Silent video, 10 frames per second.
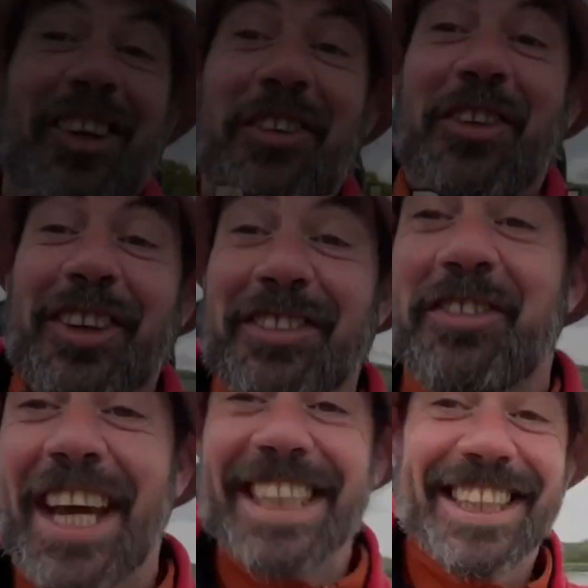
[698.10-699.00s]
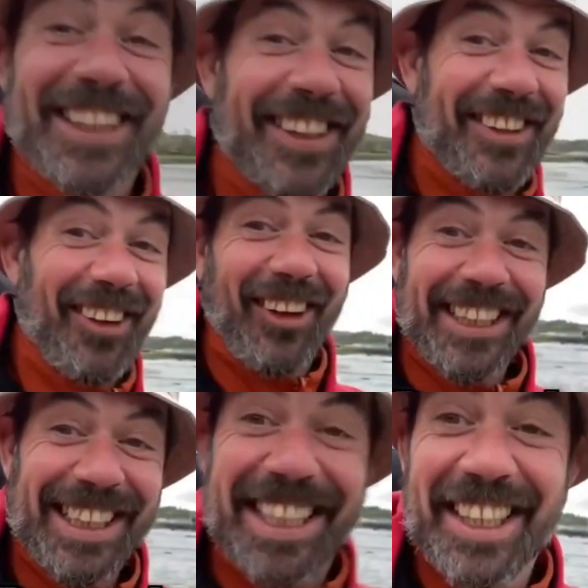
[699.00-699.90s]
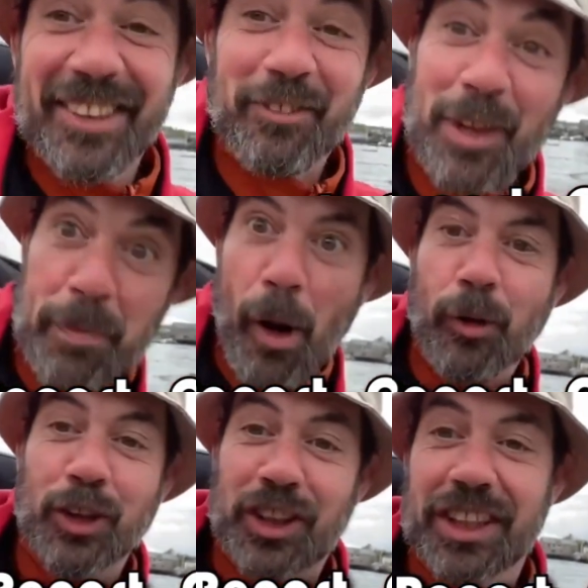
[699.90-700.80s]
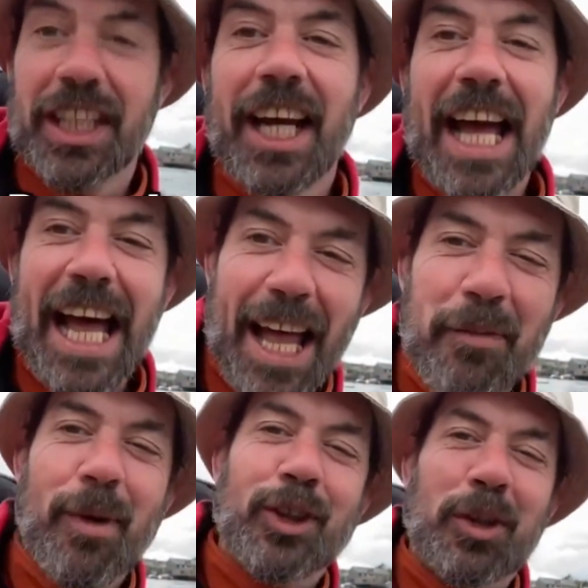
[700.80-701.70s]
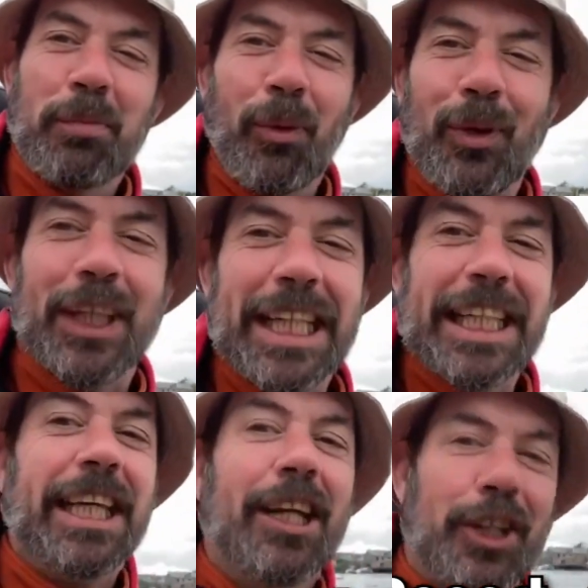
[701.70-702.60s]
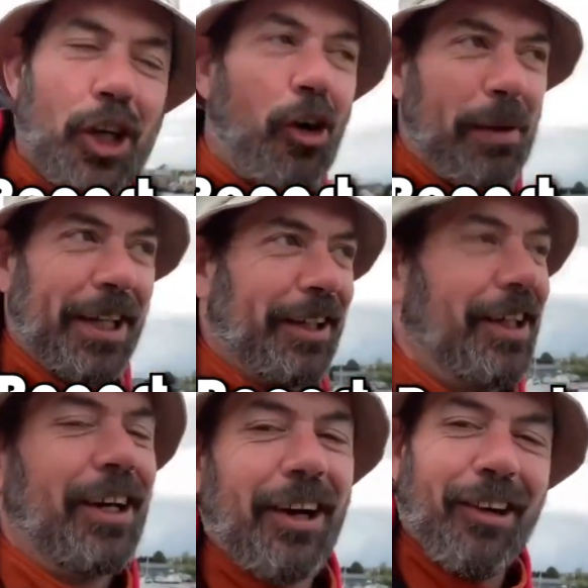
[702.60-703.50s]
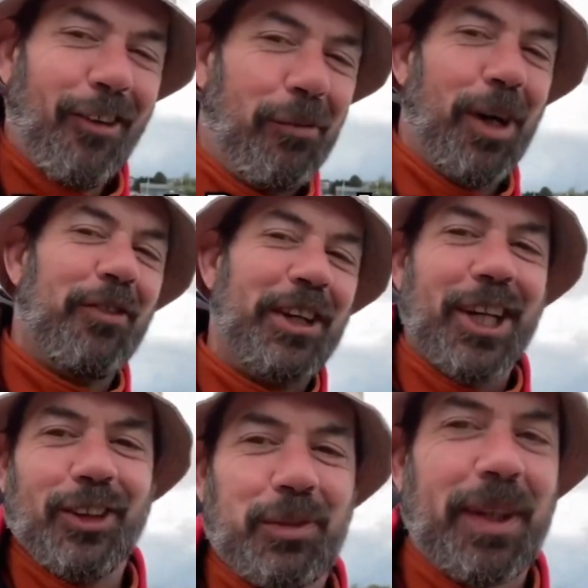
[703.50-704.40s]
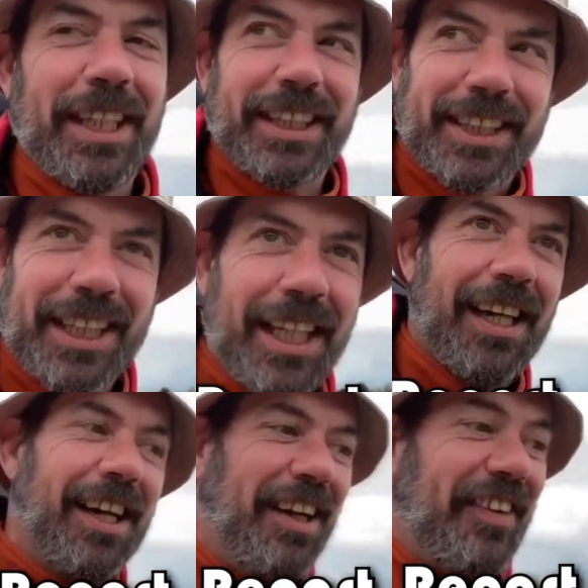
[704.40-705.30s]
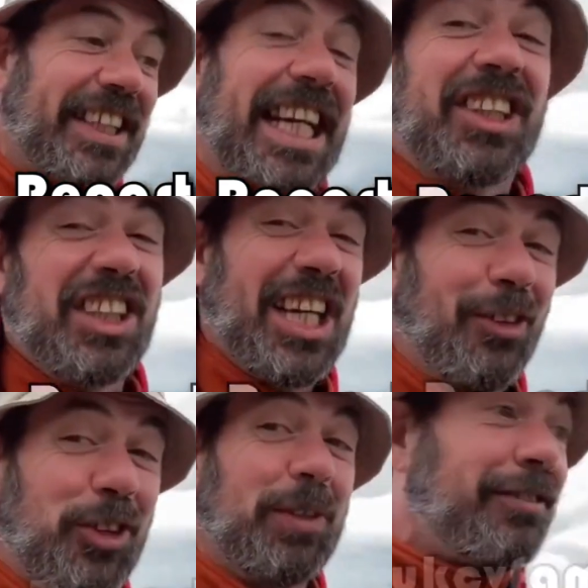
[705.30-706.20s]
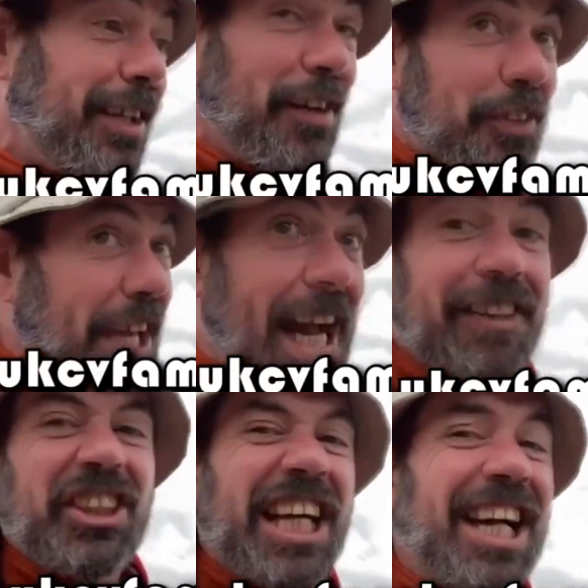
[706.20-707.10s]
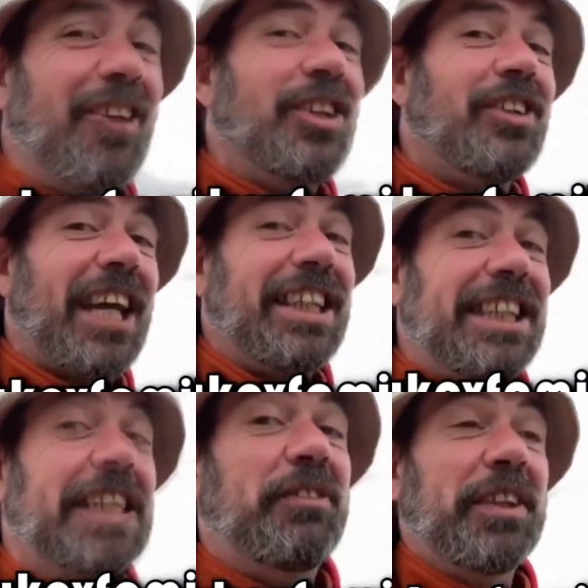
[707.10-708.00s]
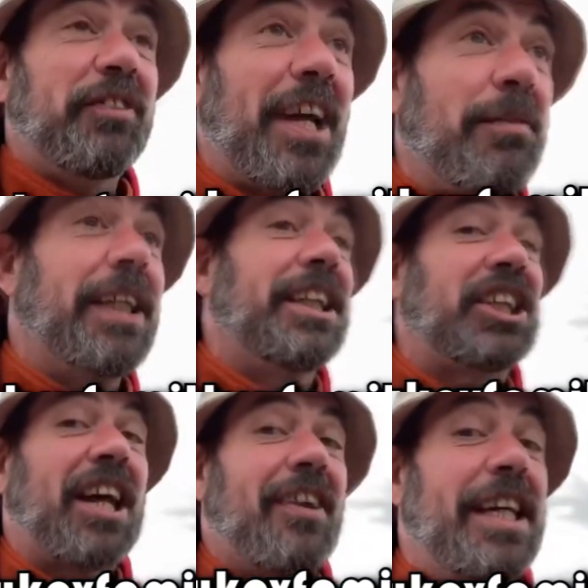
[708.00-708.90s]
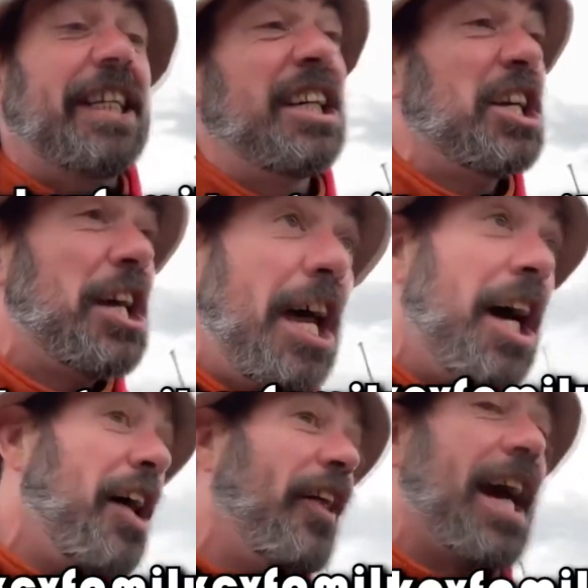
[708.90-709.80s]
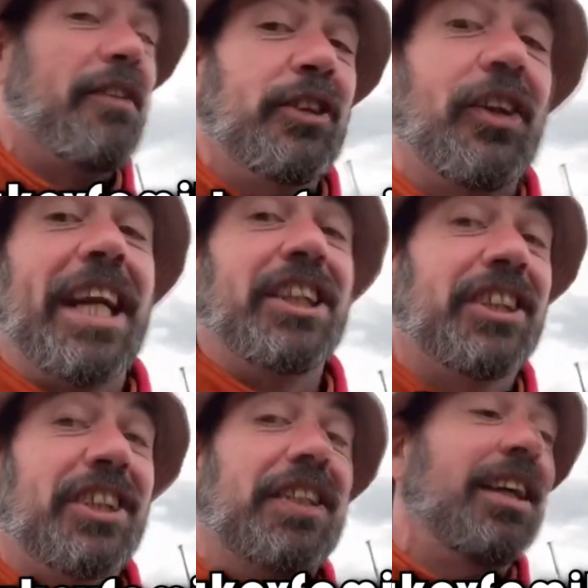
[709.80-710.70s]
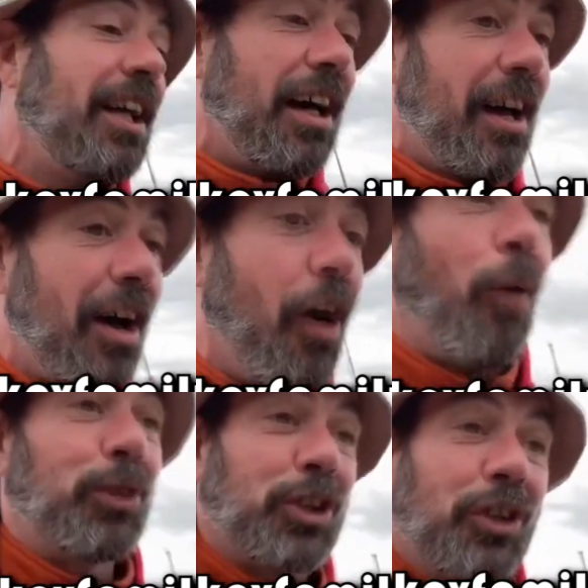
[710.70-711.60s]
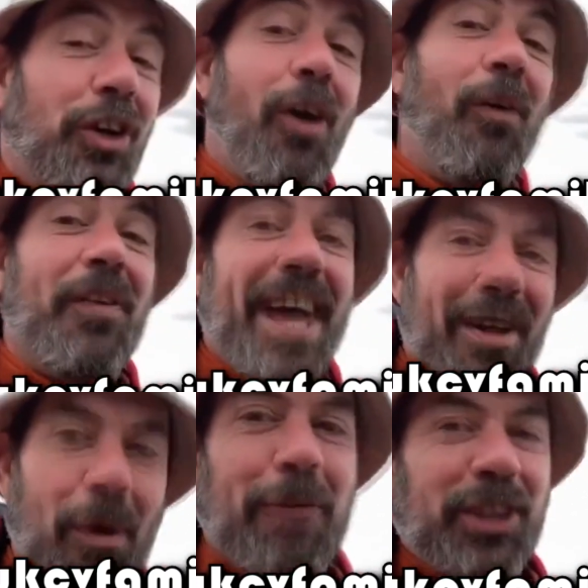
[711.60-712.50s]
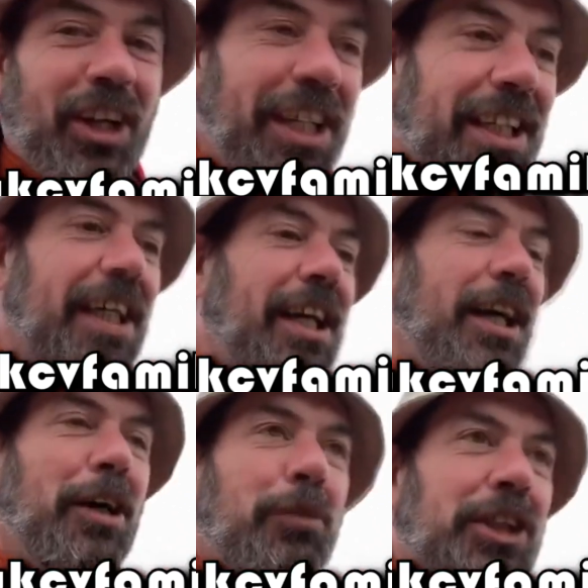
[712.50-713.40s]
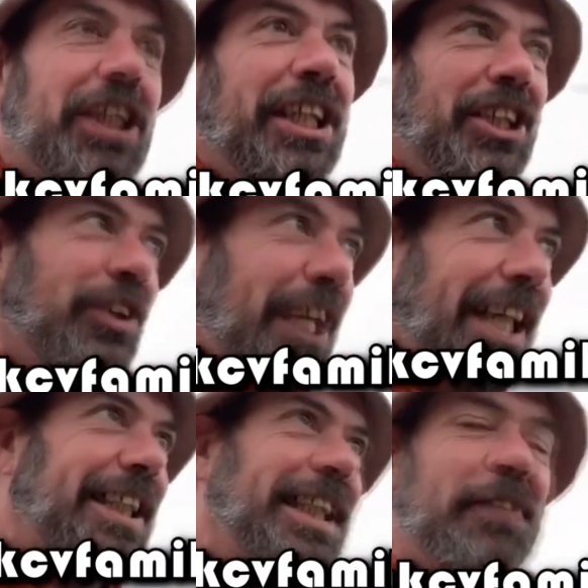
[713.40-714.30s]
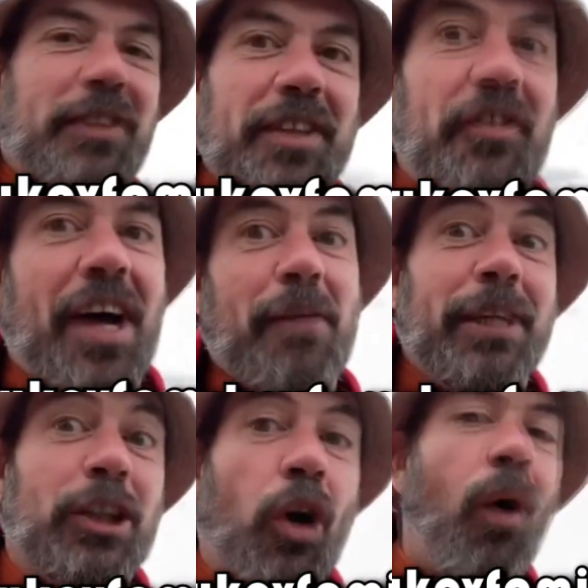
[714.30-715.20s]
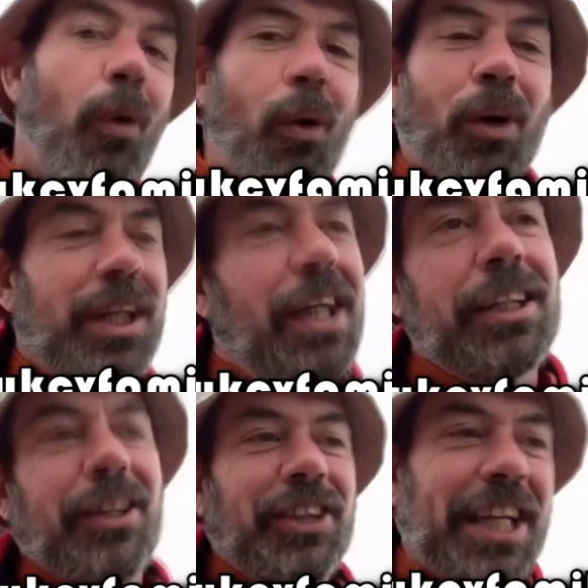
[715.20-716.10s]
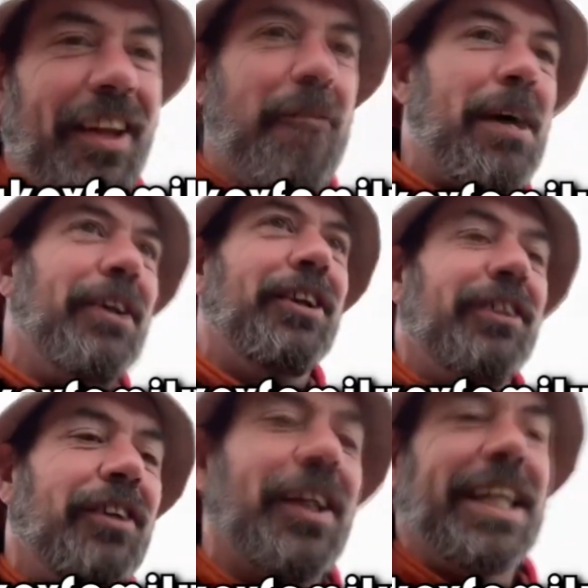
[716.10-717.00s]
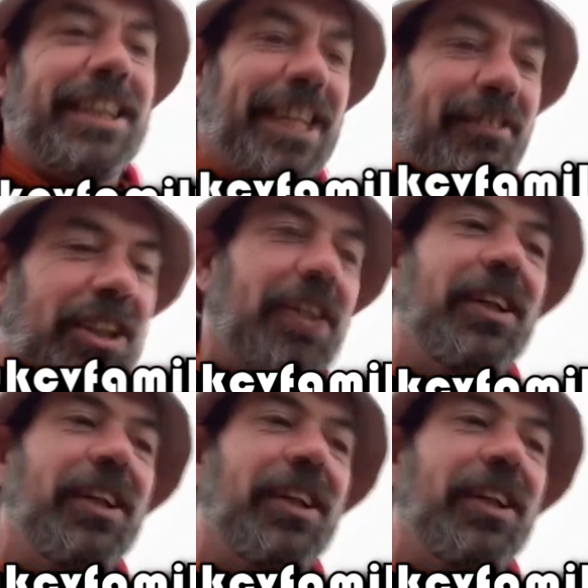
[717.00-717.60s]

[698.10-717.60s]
Don't forget to like, repost, and most importantly, comment uh, on my videos, please. Uh, this actually helps me. If you can, check out UKCV Family, the charity. Uh, they have a donation uh, option on their website, uh, which is ukcvfamily.org. Go and check them out. You can donate to them too.